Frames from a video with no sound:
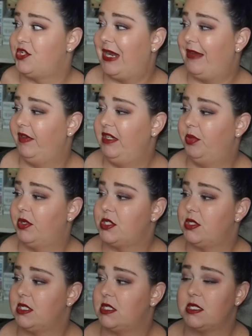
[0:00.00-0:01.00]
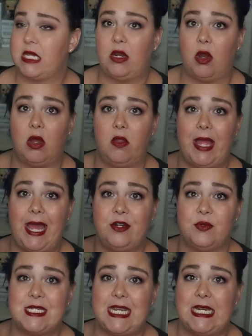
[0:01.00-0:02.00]
eight traveling books, so this is like all
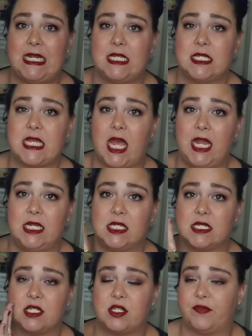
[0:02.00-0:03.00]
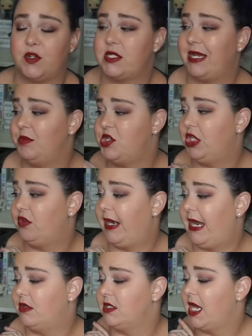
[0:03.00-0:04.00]
annotated inside. This is the first time she'd
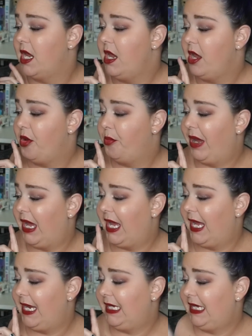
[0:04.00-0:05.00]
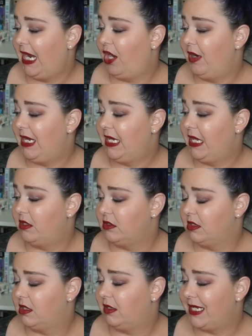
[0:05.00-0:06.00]
around by Kerry
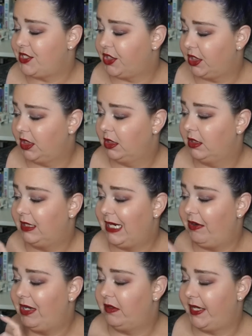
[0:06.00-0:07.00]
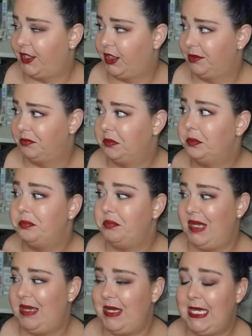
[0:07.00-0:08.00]
Kelt Kletter. Carrie Clutter,
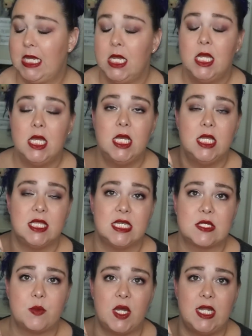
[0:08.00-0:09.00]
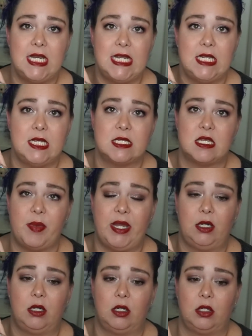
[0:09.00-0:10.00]
maybe. This one is
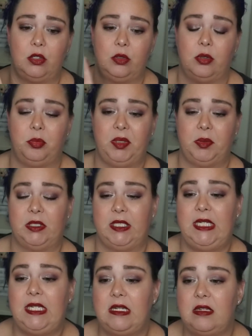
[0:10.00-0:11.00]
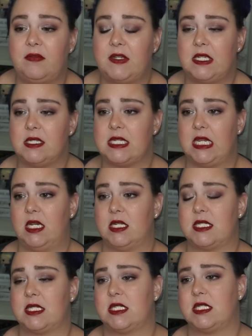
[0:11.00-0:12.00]
about a girl who I believe is in
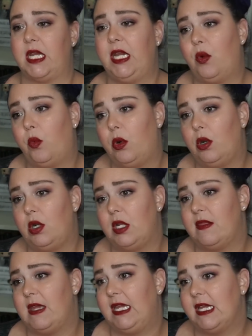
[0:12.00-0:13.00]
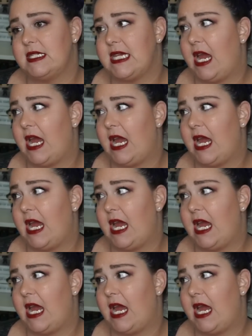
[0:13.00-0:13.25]
a psych ward and then gets